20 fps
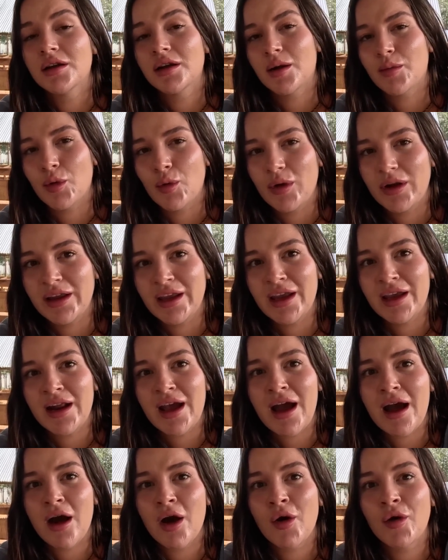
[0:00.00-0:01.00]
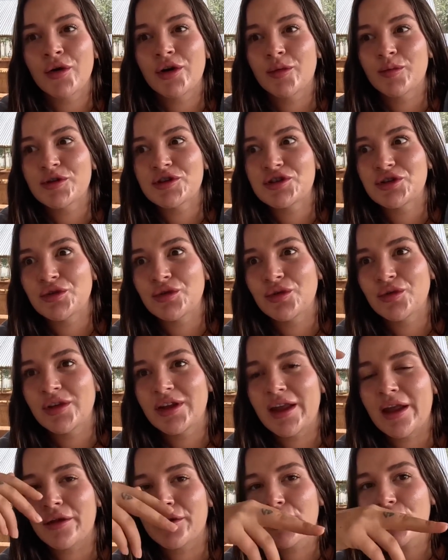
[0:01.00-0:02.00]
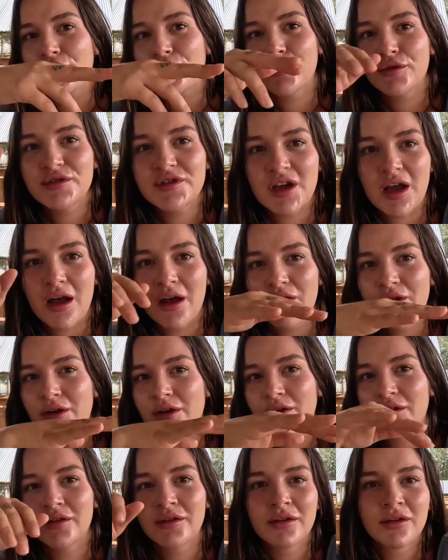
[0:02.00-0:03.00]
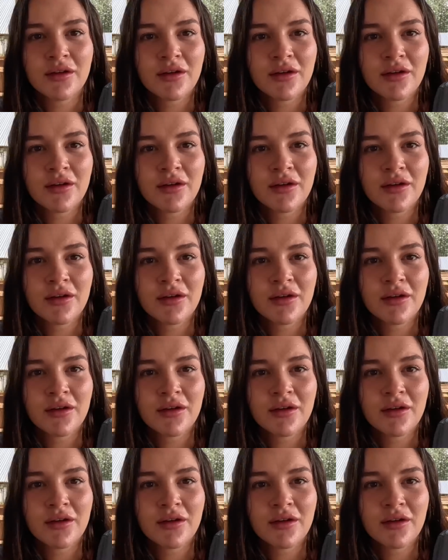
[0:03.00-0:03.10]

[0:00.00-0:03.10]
number one, get out, number two, get through to other